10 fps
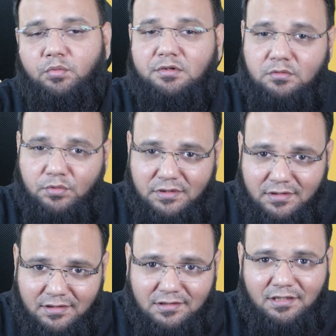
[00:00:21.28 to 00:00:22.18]
with over
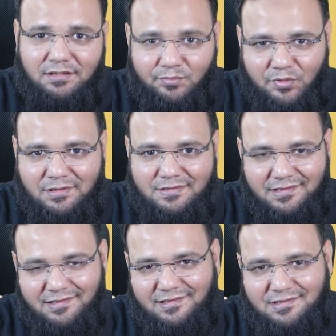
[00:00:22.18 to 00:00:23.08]
13
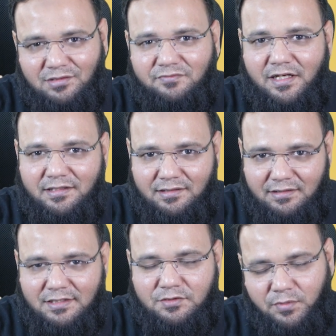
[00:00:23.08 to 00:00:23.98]
plus years of
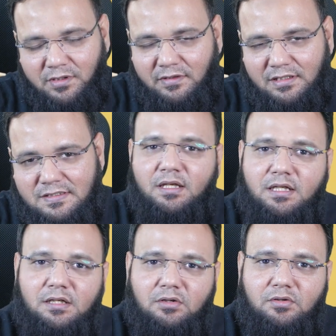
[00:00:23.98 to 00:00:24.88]
IT experience.
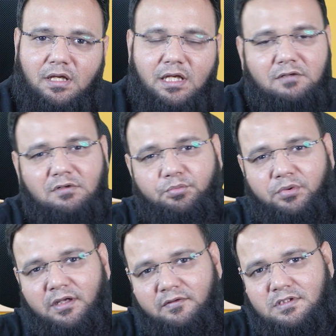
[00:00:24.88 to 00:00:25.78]
Now, in our
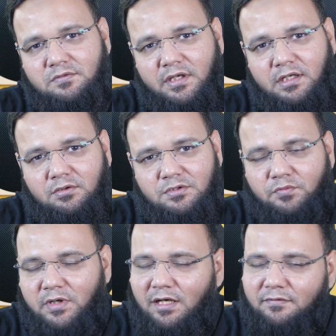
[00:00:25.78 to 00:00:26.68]
previous
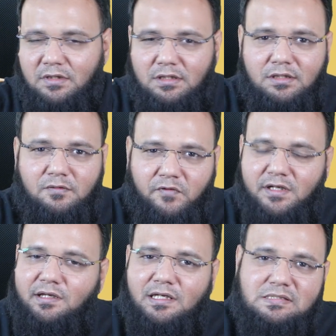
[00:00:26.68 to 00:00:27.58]
videos, we have learned
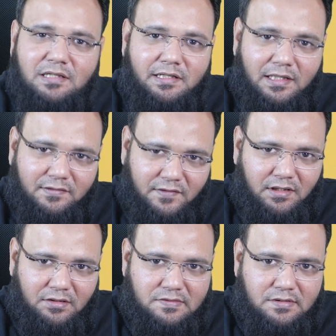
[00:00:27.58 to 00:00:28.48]
very exciting
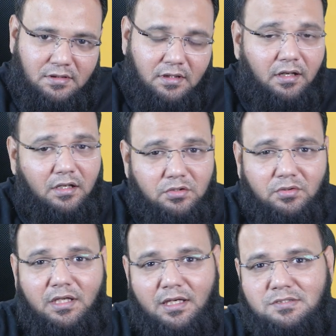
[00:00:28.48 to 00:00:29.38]
things. And
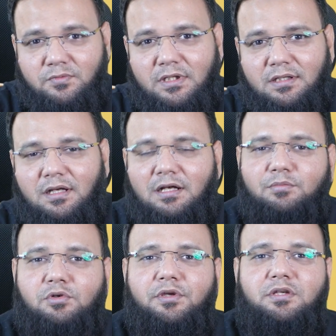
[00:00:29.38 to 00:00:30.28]
today as well,
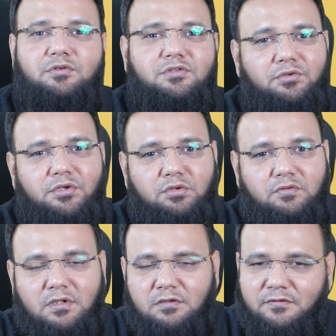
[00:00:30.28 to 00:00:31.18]
I'm going to show
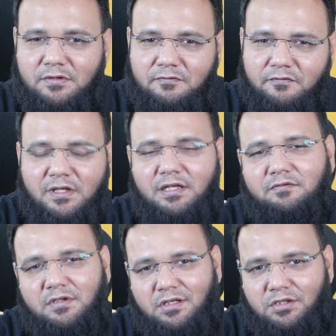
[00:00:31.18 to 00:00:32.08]
you one of a
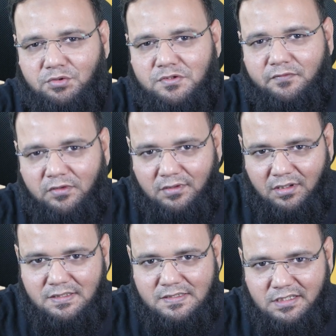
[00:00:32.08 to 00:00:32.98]
very, very useful
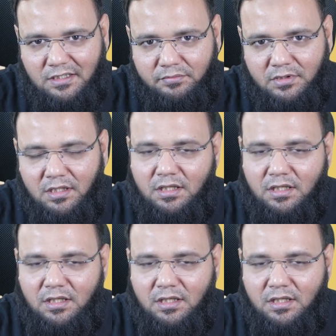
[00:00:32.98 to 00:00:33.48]
concept